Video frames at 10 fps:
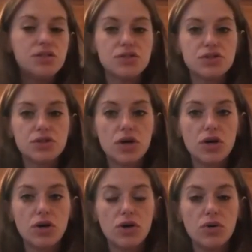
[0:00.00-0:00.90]

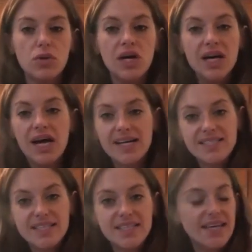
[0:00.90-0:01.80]
So I
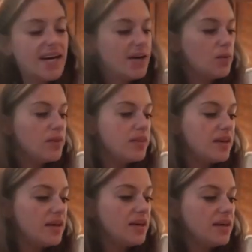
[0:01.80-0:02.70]
did get, one
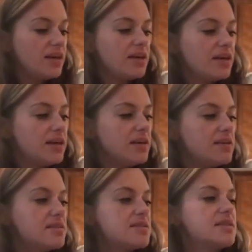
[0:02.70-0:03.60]
thing
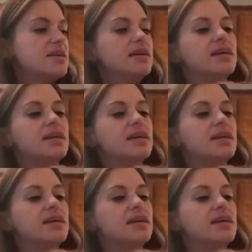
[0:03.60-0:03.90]
is